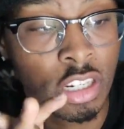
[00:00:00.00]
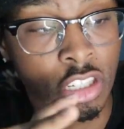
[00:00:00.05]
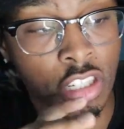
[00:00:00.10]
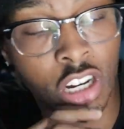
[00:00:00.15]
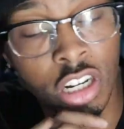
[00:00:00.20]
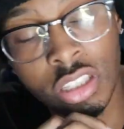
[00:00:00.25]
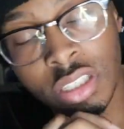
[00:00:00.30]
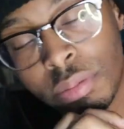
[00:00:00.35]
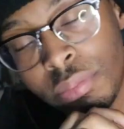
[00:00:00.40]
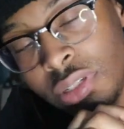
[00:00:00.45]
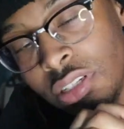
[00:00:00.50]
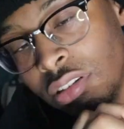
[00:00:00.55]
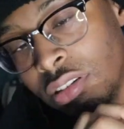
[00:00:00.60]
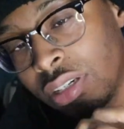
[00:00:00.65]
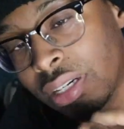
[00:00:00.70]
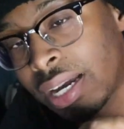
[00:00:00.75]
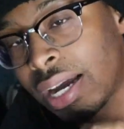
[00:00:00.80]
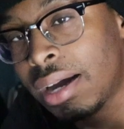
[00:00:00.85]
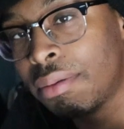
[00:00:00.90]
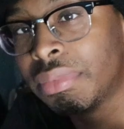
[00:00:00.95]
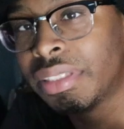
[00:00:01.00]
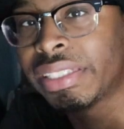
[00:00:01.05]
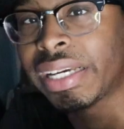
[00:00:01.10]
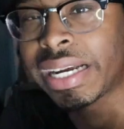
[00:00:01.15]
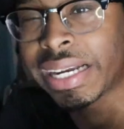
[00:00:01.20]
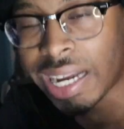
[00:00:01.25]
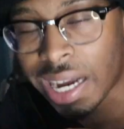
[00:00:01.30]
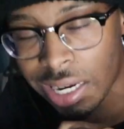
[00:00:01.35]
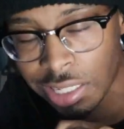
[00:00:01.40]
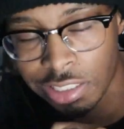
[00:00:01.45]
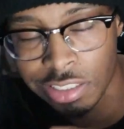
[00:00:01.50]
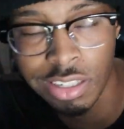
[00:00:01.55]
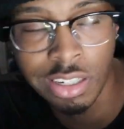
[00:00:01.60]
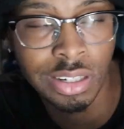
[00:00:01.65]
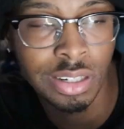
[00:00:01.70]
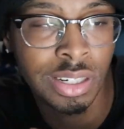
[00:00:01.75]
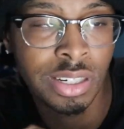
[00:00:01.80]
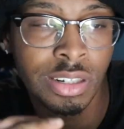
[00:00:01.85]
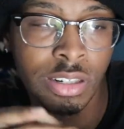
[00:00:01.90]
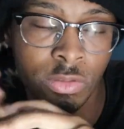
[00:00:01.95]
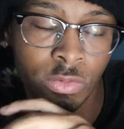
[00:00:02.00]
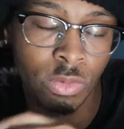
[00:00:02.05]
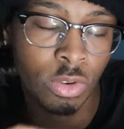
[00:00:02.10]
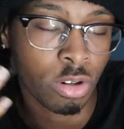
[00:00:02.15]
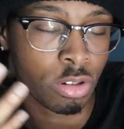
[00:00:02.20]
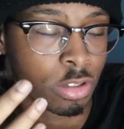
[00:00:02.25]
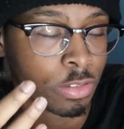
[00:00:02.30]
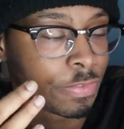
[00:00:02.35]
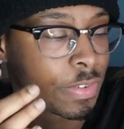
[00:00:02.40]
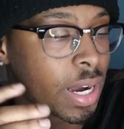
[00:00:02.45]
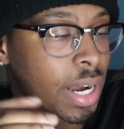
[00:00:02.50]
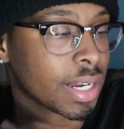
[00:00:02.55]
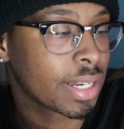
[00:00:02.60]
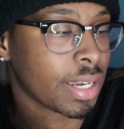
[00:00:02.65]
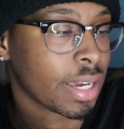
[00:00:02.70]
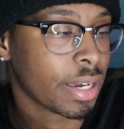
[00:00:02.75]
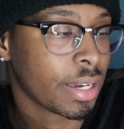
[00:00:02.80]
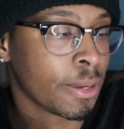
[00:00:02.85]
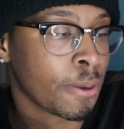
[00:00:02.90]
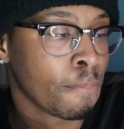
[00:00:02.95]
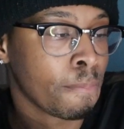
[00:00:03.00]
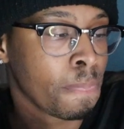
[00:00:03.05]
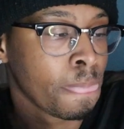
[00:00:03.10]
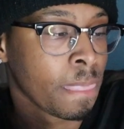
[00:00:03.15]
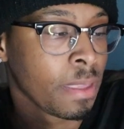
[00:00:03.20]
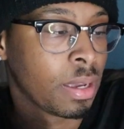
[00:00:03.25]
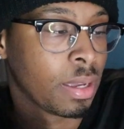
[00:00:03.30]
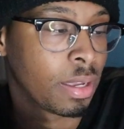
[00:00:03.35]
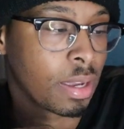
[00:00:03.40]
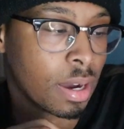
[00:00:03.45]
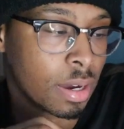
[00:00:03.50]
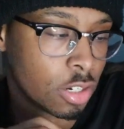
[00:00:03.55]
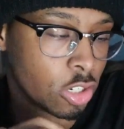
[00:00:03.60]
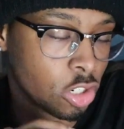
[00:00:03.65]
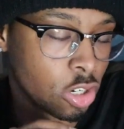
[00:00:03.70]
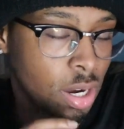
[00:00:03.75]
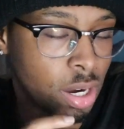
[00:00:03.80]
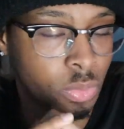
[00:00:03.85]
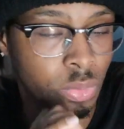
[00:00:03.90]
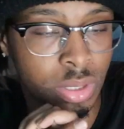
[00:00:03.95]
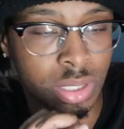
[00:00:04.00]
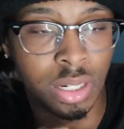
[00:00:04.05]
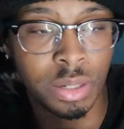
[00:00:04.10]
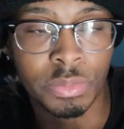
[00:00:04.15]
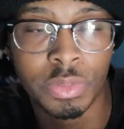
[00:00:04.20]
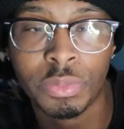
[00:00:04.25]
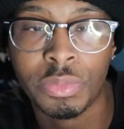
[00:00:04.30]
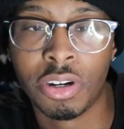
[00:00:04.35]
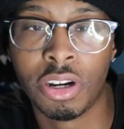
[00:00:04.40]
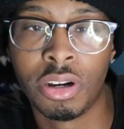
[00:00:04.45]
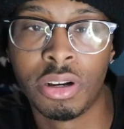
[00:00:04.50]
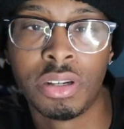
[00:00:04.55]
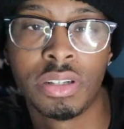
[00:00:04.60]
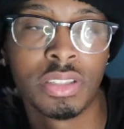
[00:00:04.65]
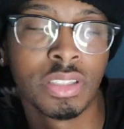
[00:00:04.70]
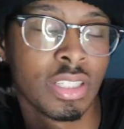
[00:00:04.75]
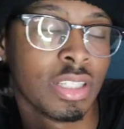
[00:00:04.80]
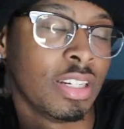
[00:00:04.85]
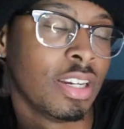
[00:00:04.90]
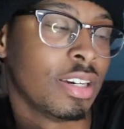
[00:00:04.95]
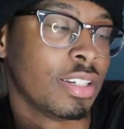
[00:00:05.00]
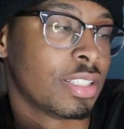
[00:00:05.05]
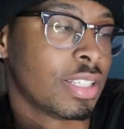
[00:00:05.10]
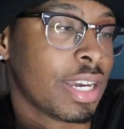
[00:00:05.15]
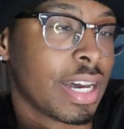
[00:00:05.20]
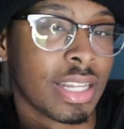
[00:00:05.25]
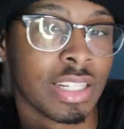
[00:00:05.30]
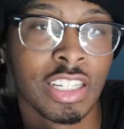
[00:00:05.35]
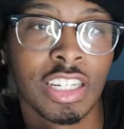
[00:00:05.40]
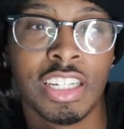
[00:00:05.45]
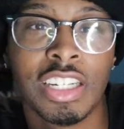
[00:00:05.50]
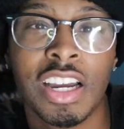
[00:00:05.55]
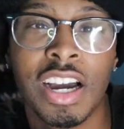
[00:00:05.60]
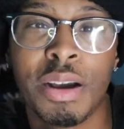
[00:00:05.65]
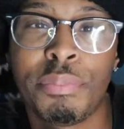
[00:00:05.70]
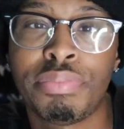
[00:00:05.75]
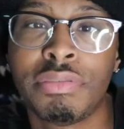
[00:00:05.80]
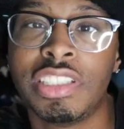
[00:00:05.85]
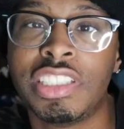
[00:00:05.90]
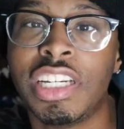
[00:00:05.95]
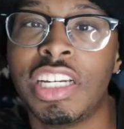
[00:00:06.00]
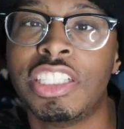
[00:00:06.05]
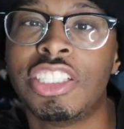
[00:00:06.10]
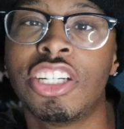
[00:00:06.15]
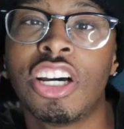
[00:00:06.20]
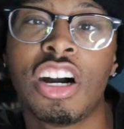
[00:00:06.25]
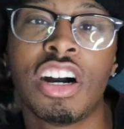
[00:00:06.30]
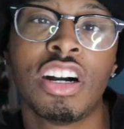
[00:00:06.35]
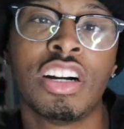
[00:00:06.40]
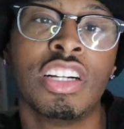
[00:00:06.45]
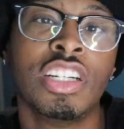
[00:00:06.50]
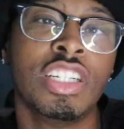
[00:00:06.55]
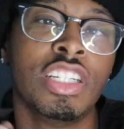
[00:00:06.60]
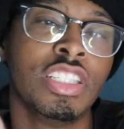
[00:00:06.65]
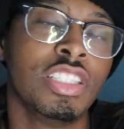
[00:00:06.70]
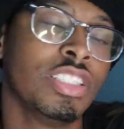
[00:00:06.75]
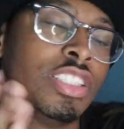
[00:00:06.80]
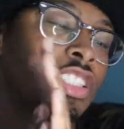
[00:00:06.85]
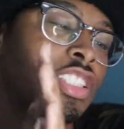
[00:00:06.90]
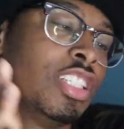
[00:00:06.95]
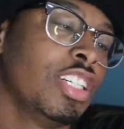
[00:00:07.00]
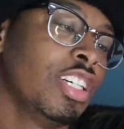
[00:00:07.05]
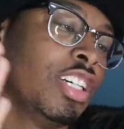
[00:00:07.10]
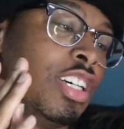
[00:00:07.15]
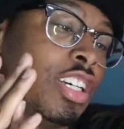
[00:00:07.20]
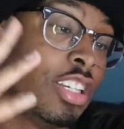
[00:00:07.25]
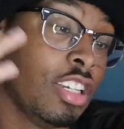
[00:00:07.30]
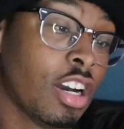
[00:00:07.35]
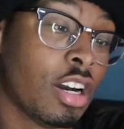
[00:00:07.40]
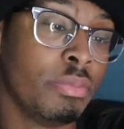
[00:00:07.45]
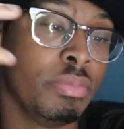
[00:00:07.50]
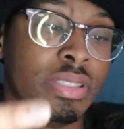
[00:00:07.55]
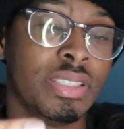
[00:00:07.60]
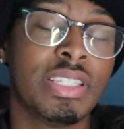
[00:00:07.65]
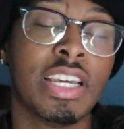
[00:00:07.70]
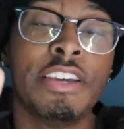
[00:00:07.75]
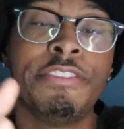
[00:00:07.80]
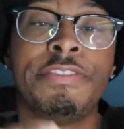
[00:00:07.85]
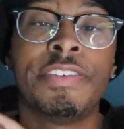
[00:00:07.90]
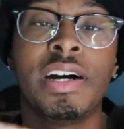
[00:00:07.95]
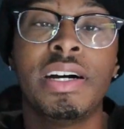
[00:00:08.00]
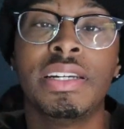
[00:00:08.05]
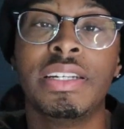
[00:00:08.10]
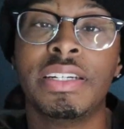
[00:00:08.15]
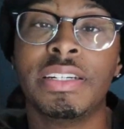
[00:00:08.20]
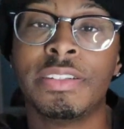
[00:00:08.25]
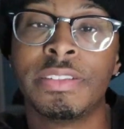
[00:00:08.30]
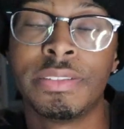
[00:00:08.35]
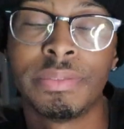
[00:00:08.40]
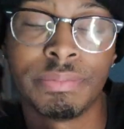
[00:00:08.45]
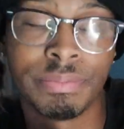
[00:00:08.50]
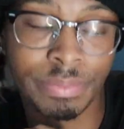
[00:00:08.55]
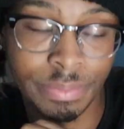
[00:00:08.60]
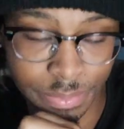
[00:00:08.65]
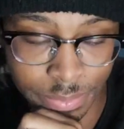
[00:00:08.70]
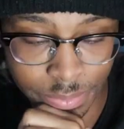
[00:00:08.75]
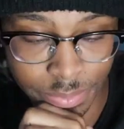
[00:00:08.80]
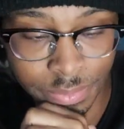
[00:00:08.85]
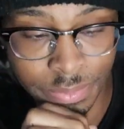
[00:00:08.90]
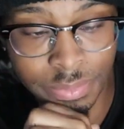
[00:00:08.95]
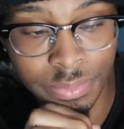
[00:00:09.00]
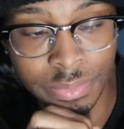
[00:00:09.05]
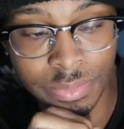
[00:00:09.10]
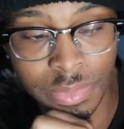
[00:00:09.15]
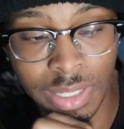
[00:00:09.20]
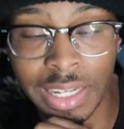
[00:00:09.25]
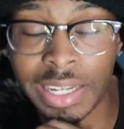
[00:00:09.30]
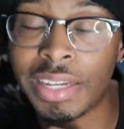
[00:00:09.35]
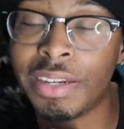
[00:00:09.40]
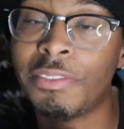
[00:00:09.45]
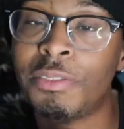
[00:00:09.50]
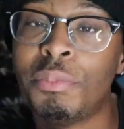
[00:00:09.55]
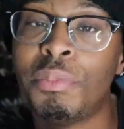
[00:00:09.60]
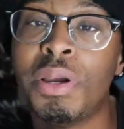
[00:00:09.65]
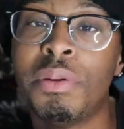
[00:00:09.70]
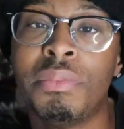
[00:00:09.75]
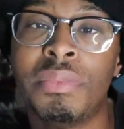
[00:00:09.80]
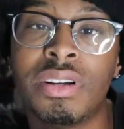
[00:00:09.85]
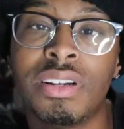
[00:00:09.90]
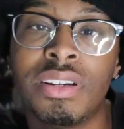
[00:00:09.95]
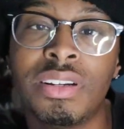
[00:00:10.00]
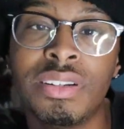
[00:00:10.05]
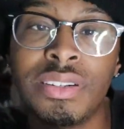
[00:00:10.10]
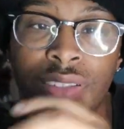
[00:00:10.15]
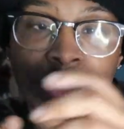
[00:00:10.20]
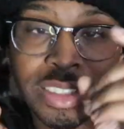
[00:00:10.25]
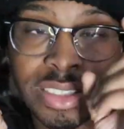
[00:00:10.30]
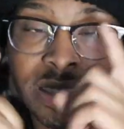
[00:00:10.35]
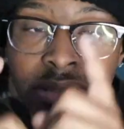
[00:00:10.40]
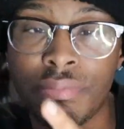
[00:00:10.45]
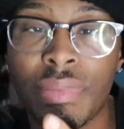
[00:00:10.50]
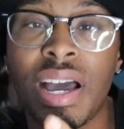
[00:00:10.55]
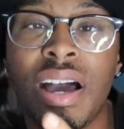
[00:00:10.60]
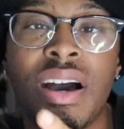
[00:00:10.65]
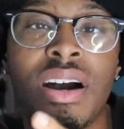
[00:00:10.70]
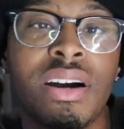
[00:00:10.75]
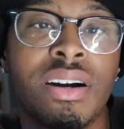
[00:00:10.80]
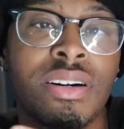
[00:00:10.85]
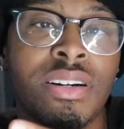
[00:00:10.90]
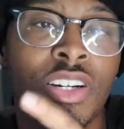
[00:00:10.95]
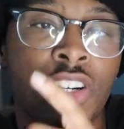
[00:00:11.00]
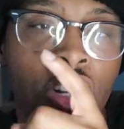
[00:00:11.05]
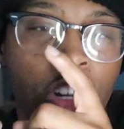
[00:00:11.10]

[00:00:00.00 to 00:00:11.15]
Y'all let me know in the comments. I got y'all. Road to 5K. Y'all know how we coming, bro. You know what I'm saying? I love y'all. I appreciate y'all. Y'all be safe out there. And remember, smile